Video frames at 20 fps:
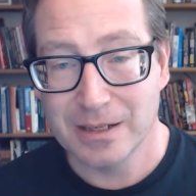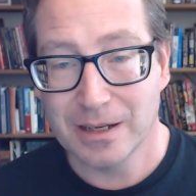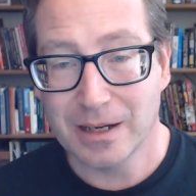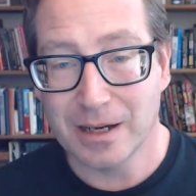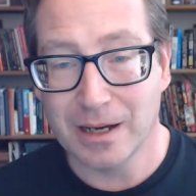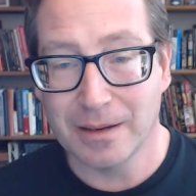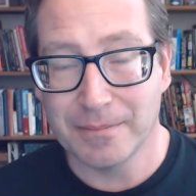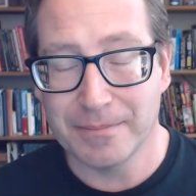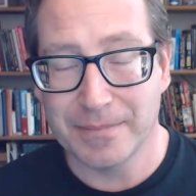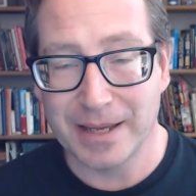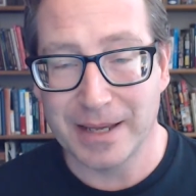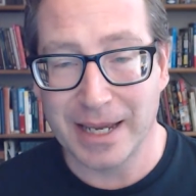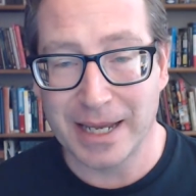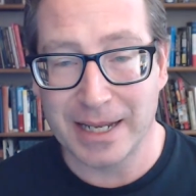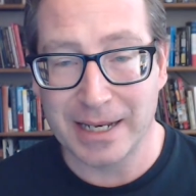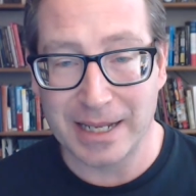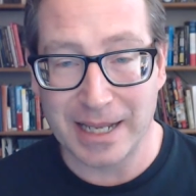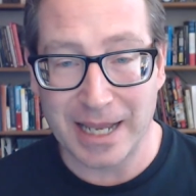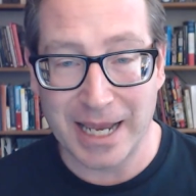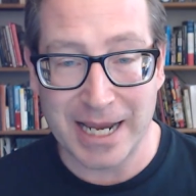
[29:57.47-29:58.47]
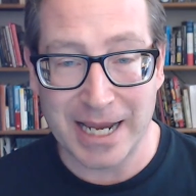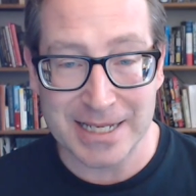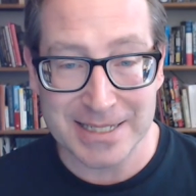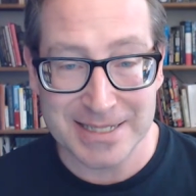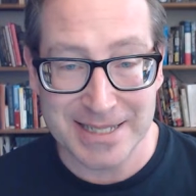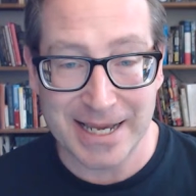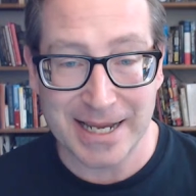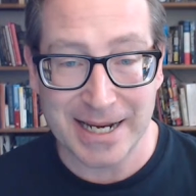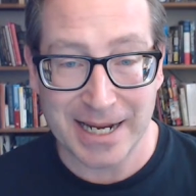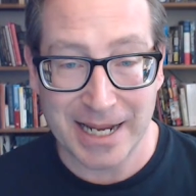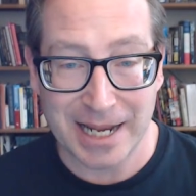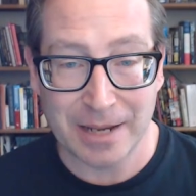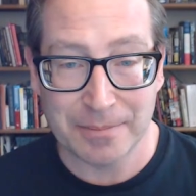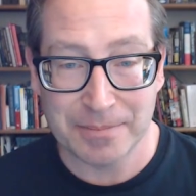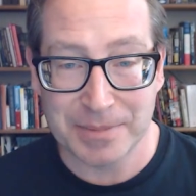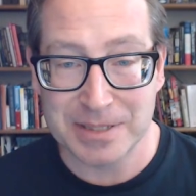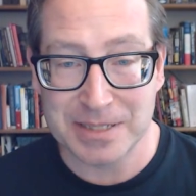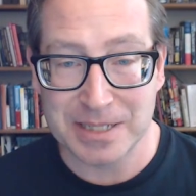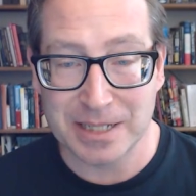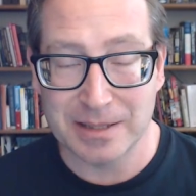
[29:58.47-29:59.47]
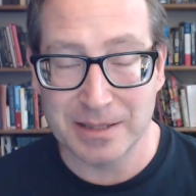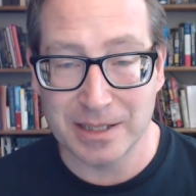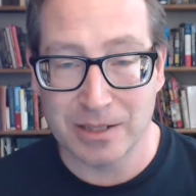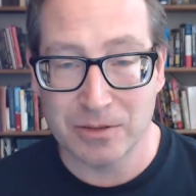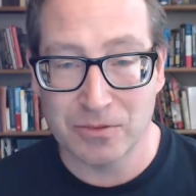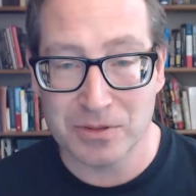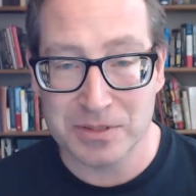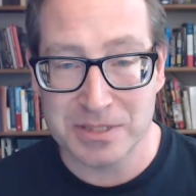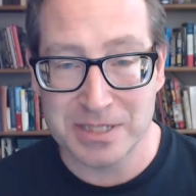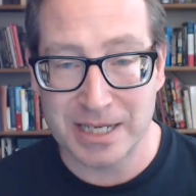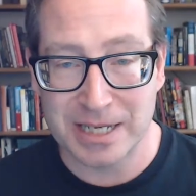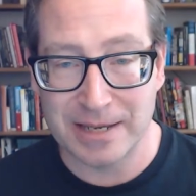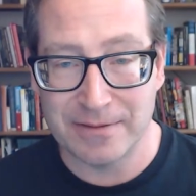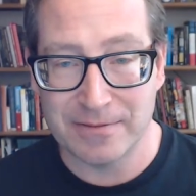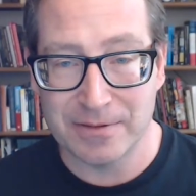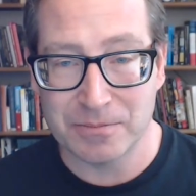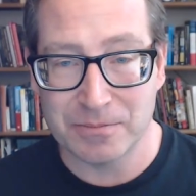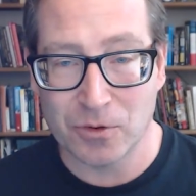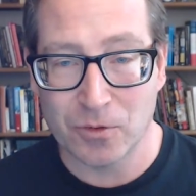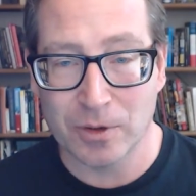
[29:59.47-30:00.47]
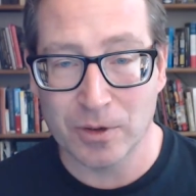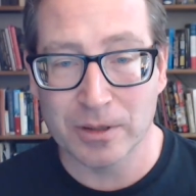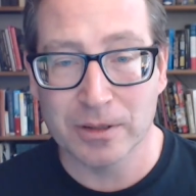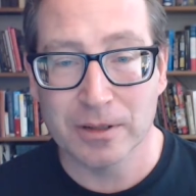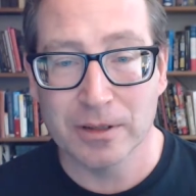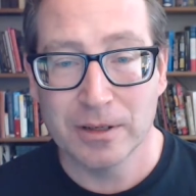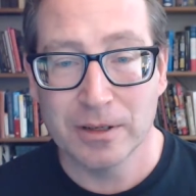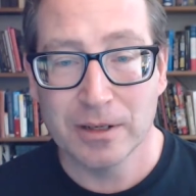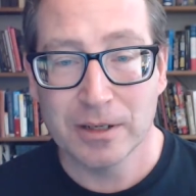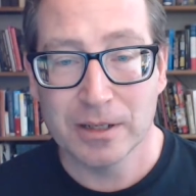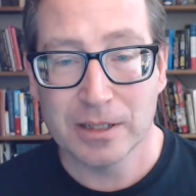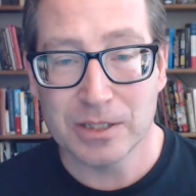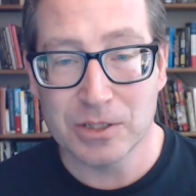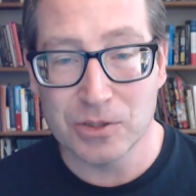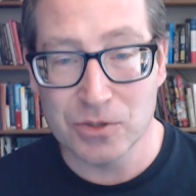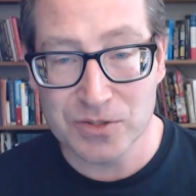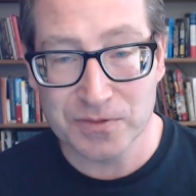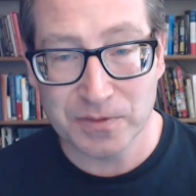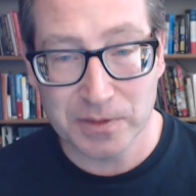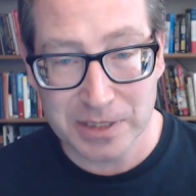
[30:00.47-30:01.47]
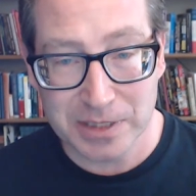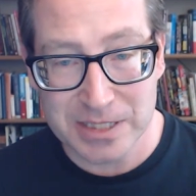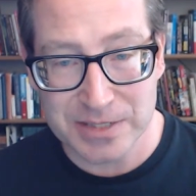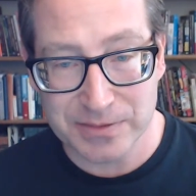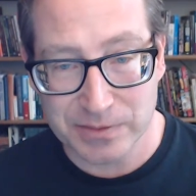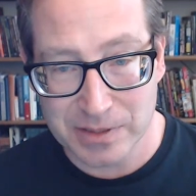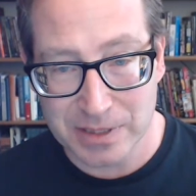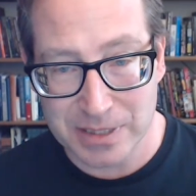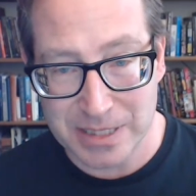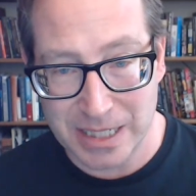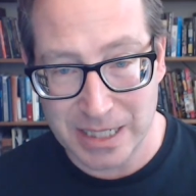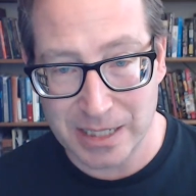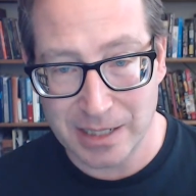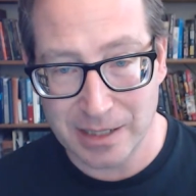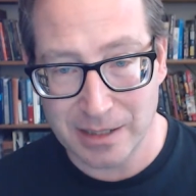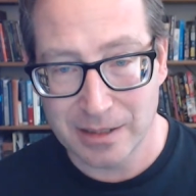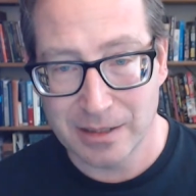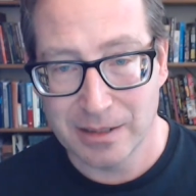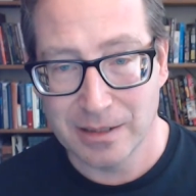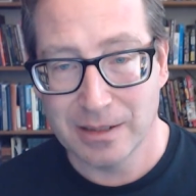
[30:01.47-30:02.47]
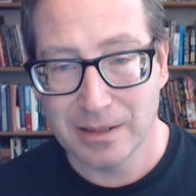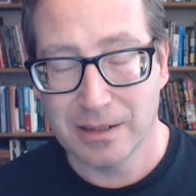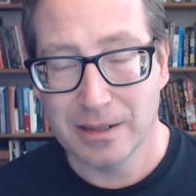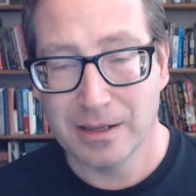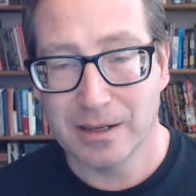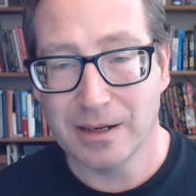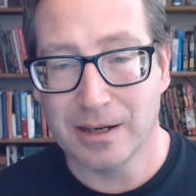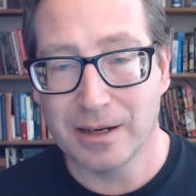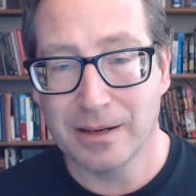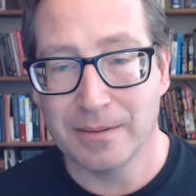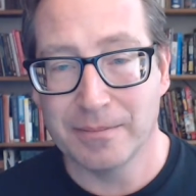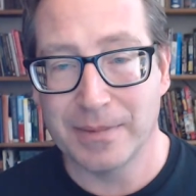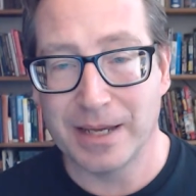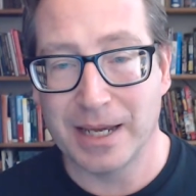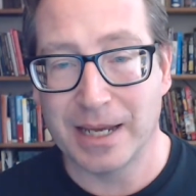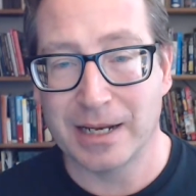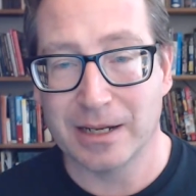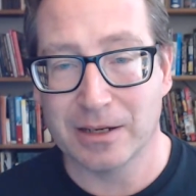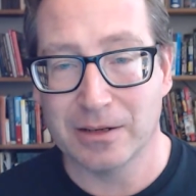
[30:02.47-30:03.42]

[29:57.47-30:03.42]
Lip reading: And as that happens, I think we'll see even more usefulness for the data, and